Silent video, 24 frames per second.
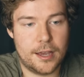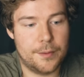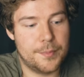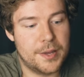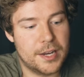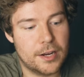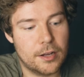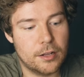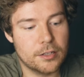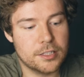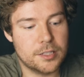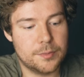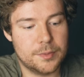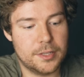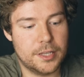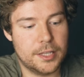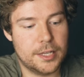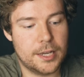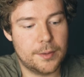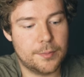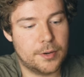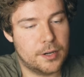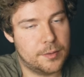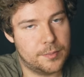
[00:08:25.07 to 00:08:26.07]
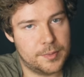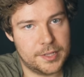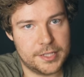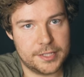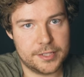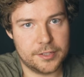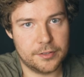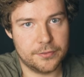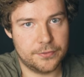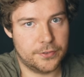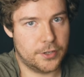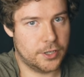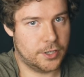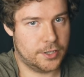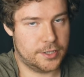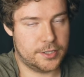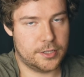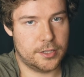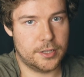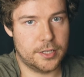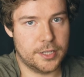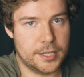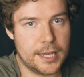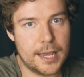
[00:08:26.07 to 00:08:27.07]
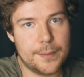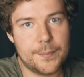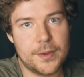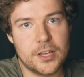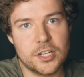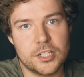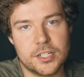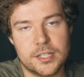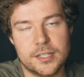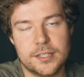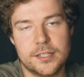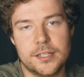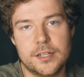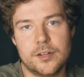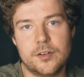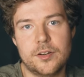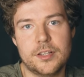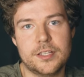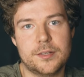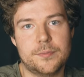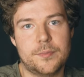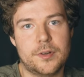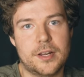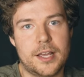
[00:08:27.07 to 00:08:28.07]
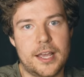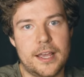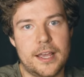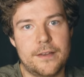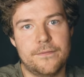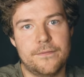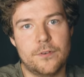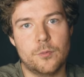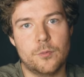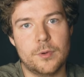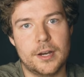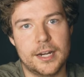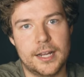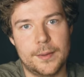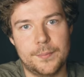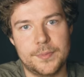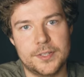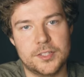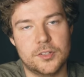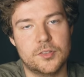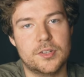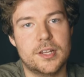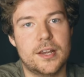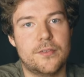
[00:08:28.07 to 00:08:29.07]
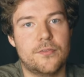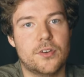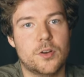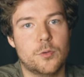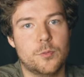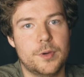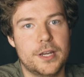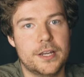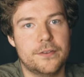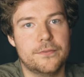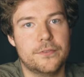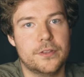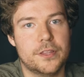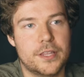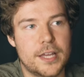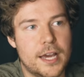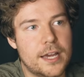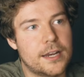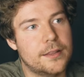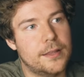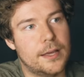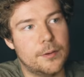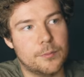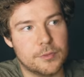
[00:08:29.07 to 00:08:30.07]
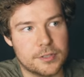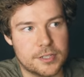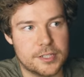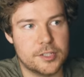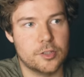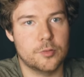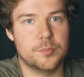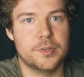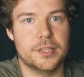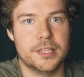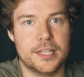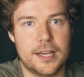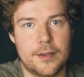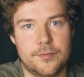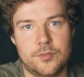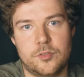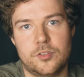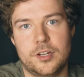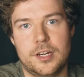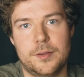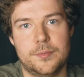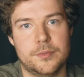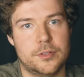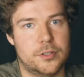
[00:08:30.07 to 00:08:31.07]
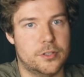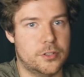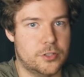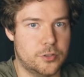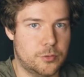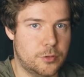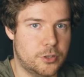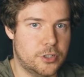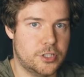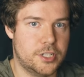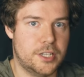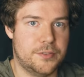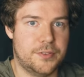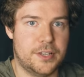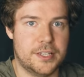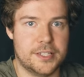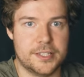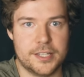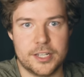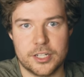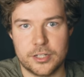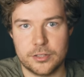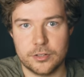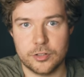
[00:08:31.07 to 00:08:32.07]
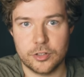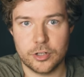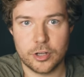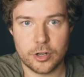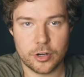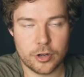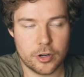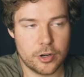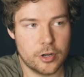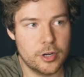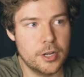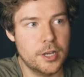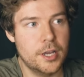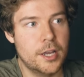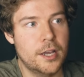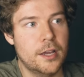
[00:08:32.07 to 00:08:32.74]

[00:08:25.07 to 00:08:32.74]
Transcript: I mean, ultimately, I'm gonna be still focused on the Game Engine series. I'm gonna aim for one episode every week for that, and that will still be live streamed on Twitch TV slash The Cherno.